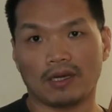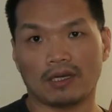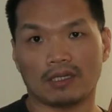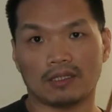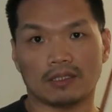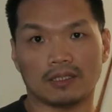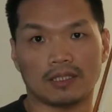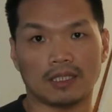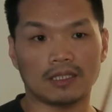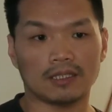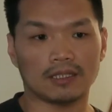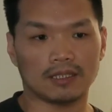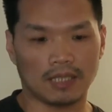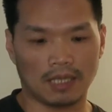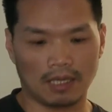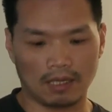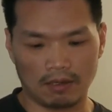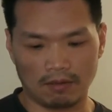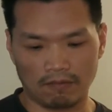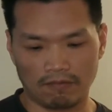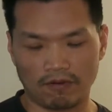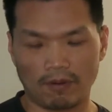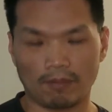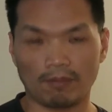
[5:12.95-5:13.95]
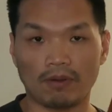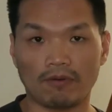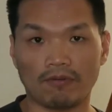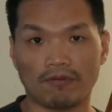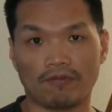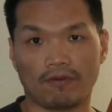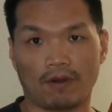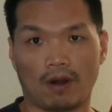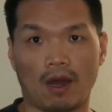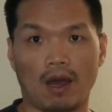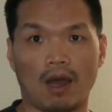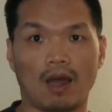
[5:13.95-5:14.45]
consistent from the
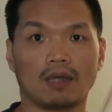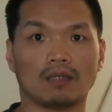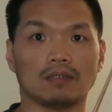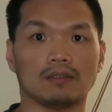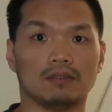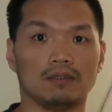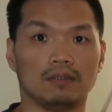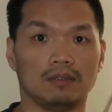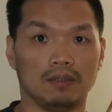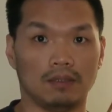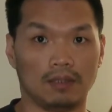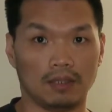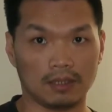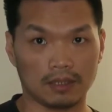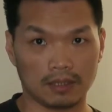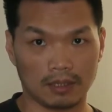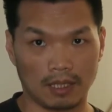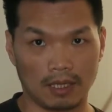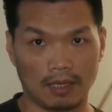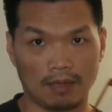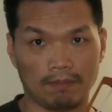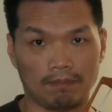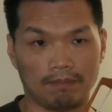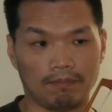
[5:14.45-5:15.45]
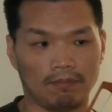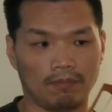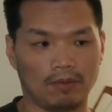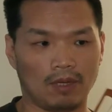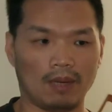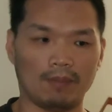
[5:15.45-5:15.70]
frog to the tip.